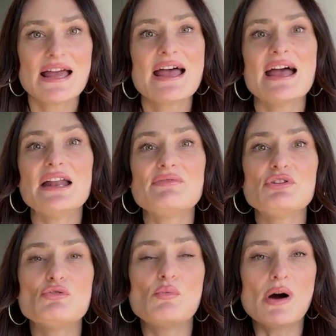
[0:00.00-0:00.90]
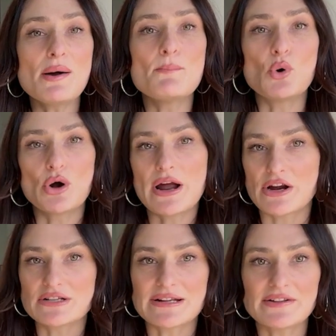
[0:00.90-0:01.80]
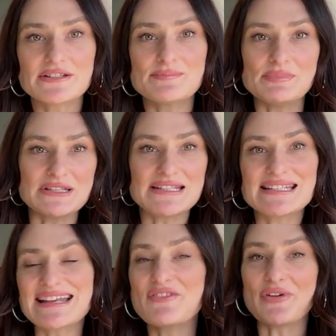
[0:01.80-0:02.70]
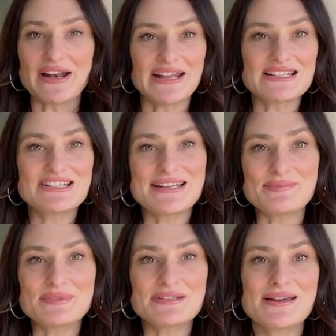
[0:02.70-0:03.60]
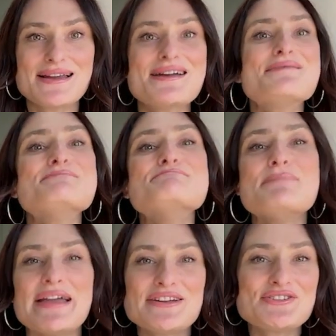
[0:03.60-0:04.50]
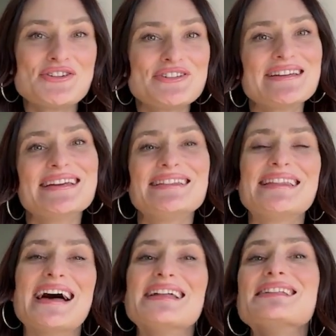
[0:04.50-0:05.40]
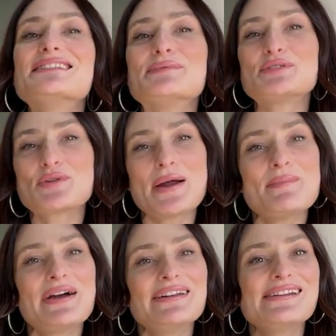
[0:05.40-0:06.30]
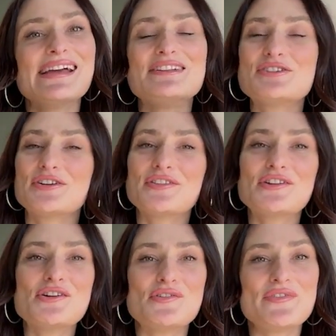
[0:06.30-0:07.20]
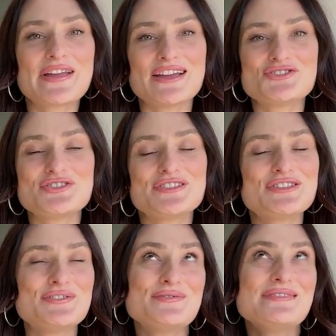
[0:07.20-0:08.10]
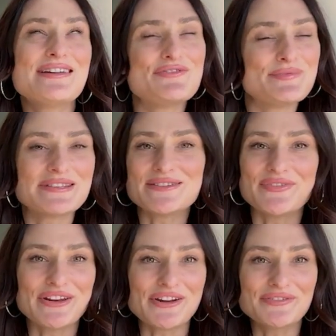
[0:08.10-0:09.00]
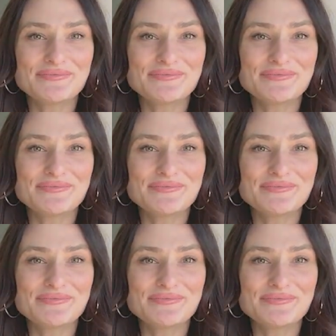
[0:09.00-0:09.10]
And if you want more hairstylist business and finance tips, make sure to hit that subscribe button and turn on the notifications so you never miss a video.